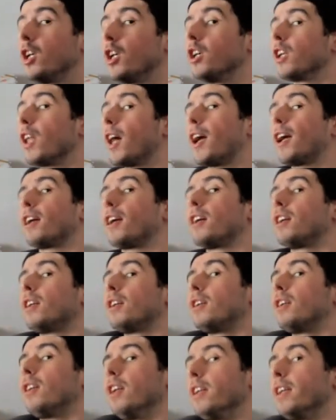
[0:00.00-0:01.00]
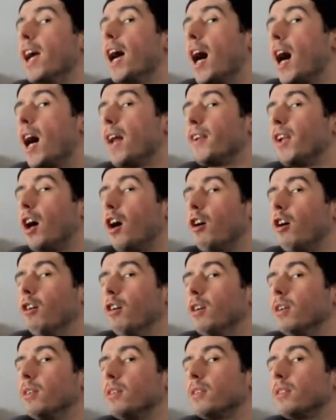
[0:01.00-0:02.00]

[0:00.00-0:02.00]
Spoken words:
You're like, yeah, I know.